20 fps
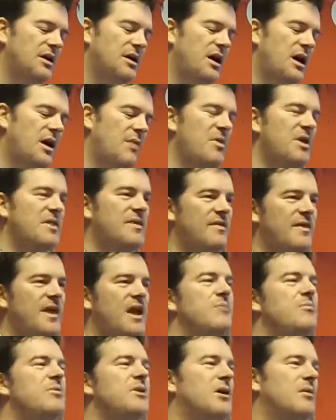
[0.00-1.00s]
And then
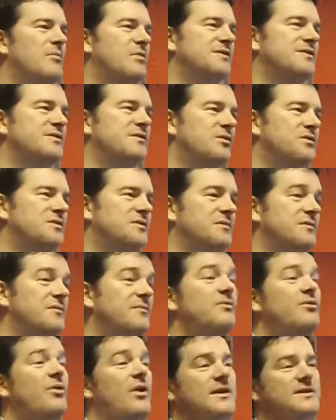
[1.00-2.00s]
they become the source
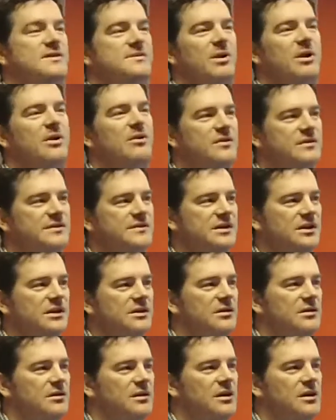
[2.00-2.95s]
of transparency.